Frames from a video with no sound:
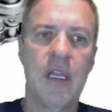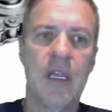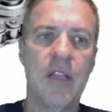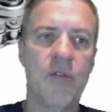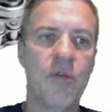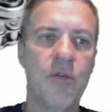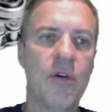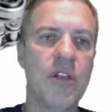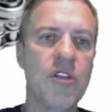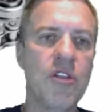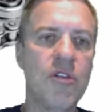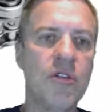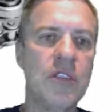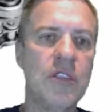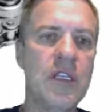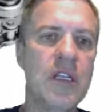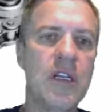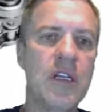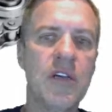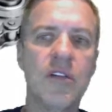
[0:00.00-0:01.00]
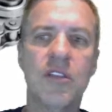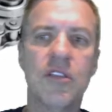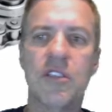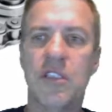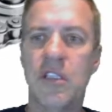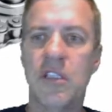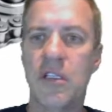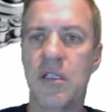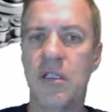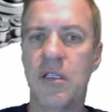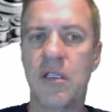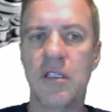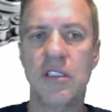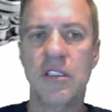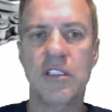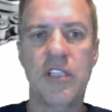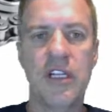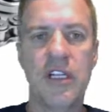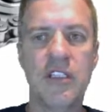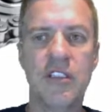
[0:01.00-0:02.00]
And then we're going to use gears to
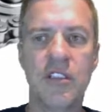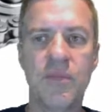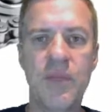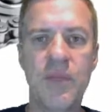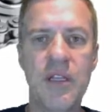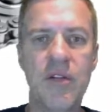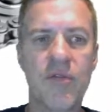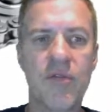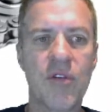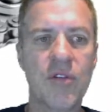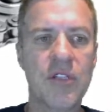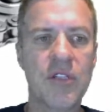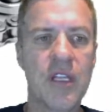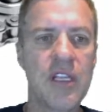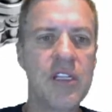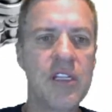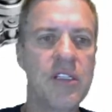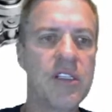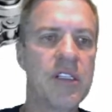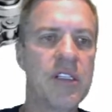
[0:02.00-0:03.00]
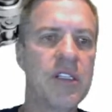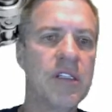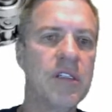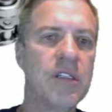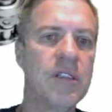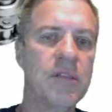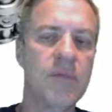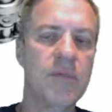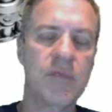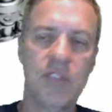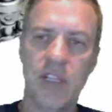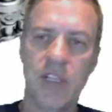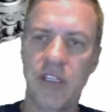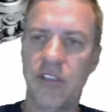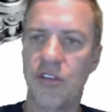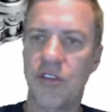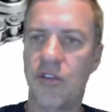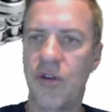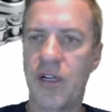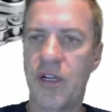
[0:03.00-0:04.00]
change the speed of rotation,
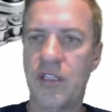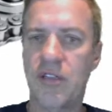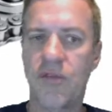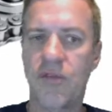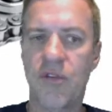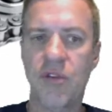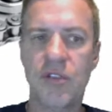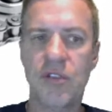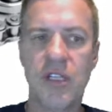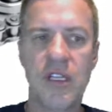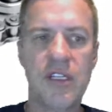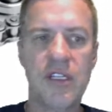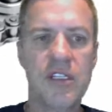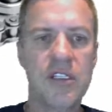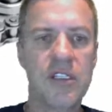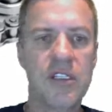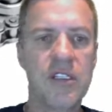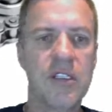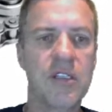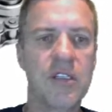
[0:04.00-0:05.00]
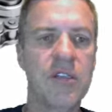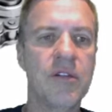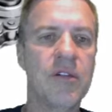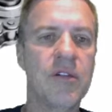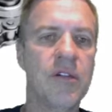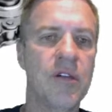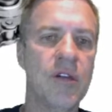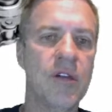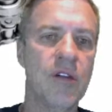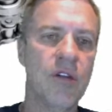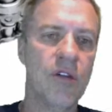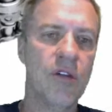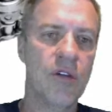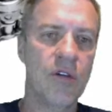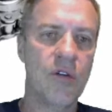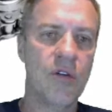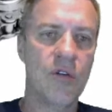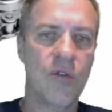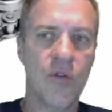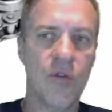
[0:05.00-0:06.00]
change the direction of rotation,
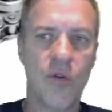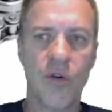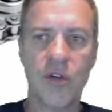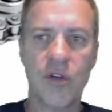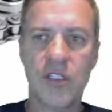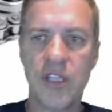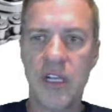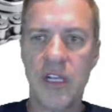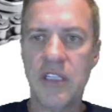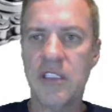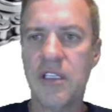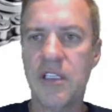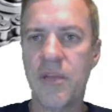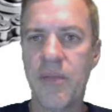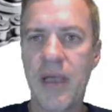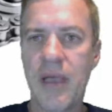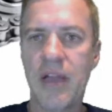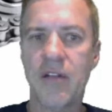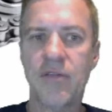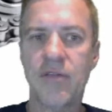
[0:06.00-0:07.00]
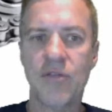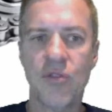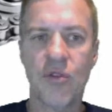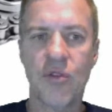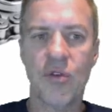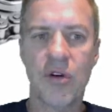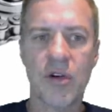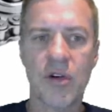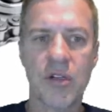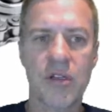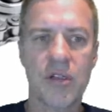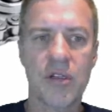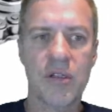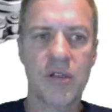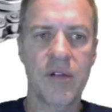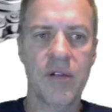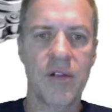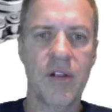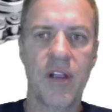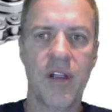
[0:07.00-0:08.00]
or change the amount of torque
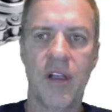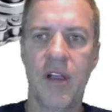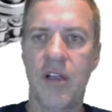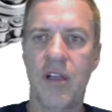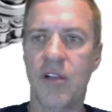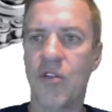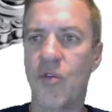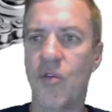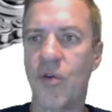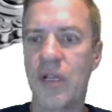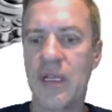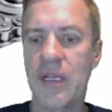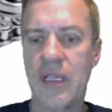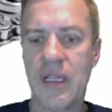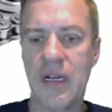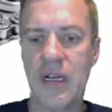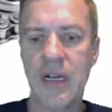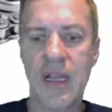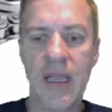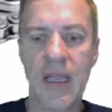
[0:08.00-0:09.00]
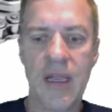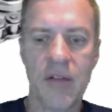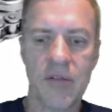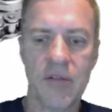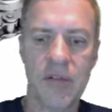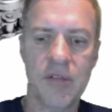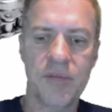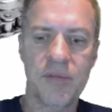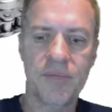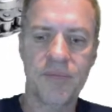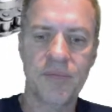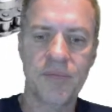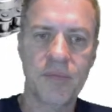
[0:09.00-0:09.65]
going in and out.